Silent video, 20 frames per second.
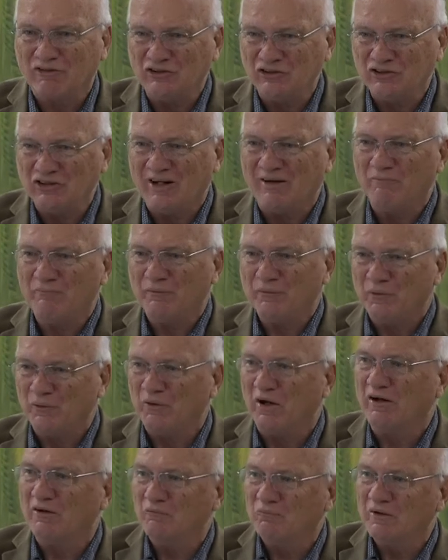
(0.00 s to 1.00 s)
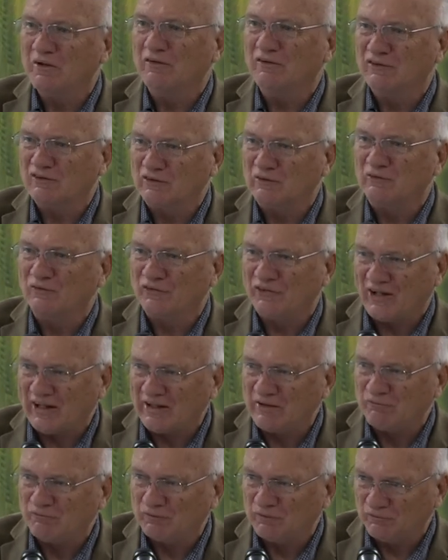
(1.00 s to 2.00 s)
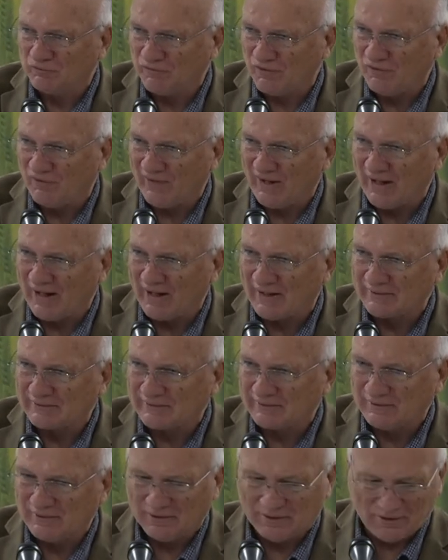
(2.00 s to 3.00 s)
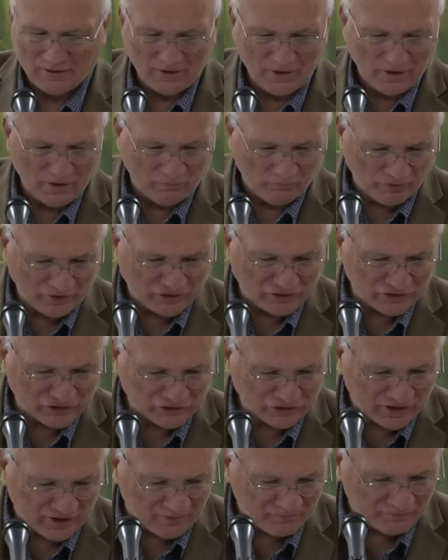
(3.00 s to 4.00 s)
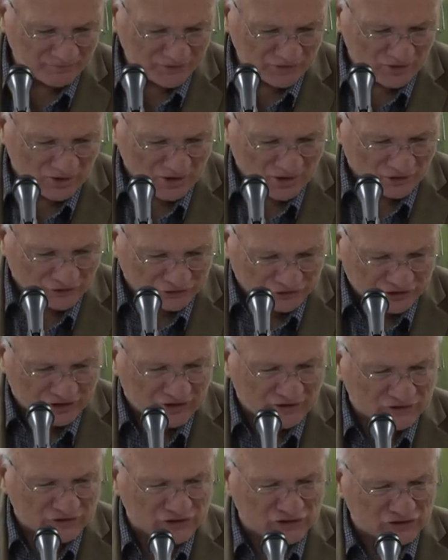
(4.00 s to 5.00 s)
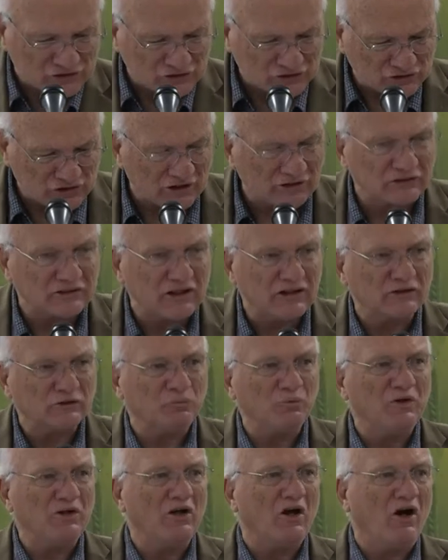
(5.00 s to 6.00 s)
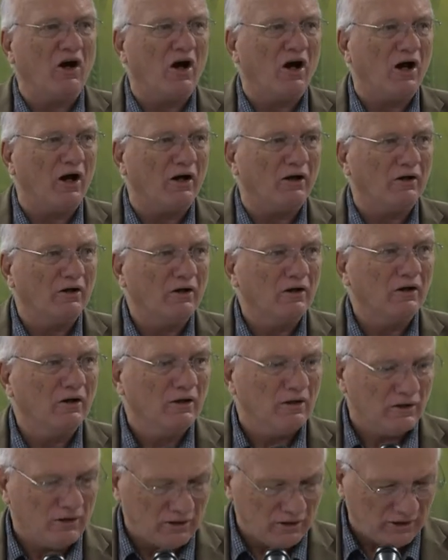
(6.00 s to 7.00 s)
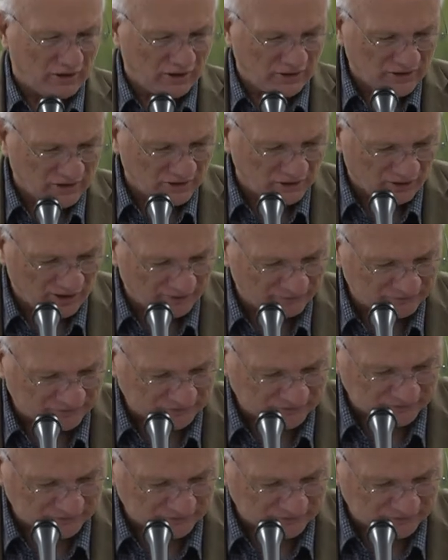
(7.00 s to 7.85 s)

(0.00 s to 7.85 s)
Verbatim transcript: to jump through. Aren't we so thankful for that? We just come to Jesus just as we are, and He loves